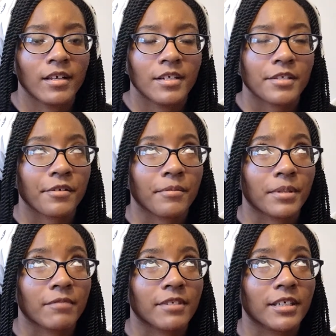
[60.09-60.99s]
So, but the
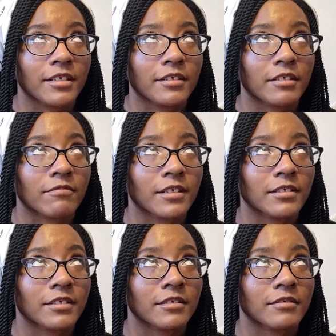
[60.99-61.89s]
video, the
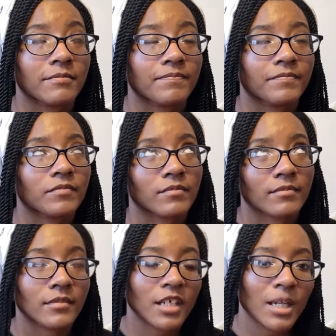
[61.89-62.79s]
first
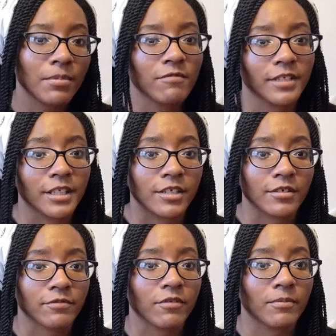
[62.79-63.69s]
couple
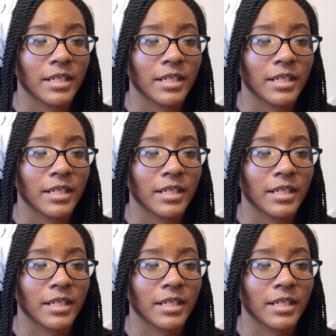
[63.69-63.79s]
videos won't be